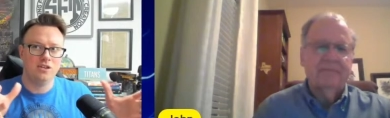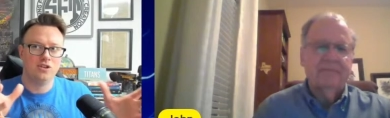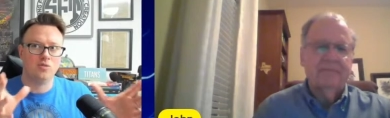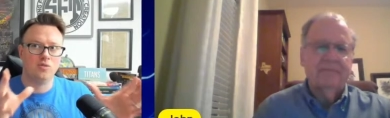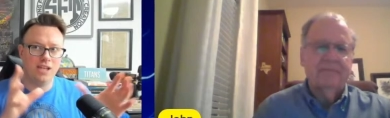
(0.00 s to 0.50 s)
Speaker 1: to
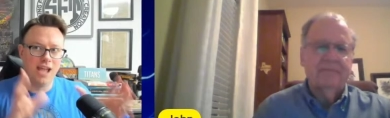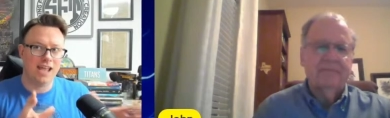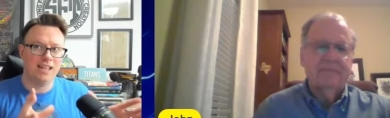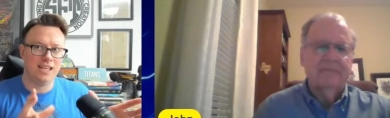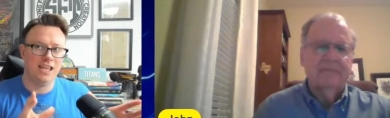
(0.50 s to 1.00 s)

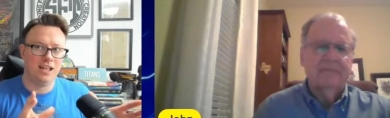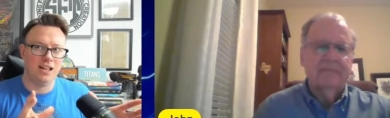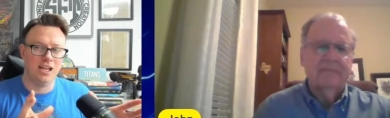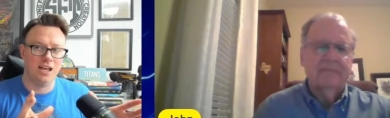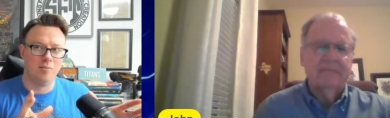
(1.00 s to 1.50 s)
retain the
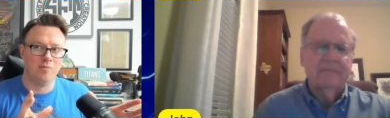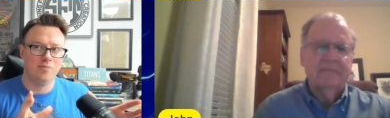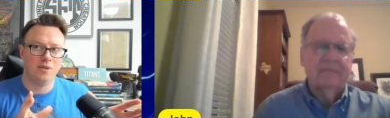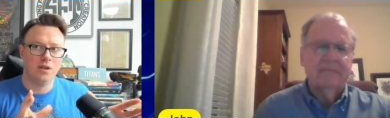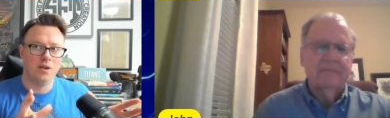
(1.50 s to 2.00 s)
helium,
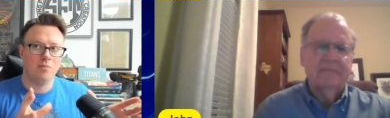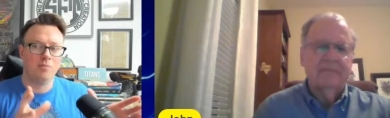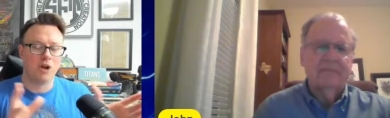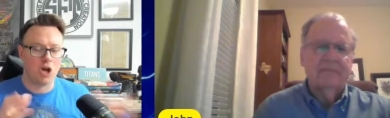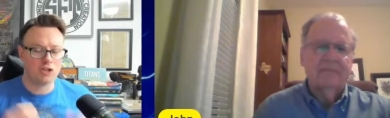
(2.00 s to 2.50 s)

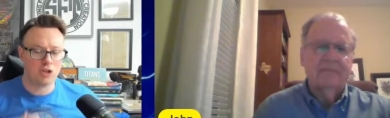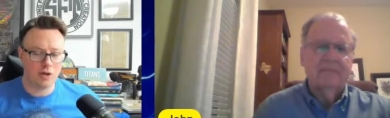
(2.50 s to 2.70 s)
but also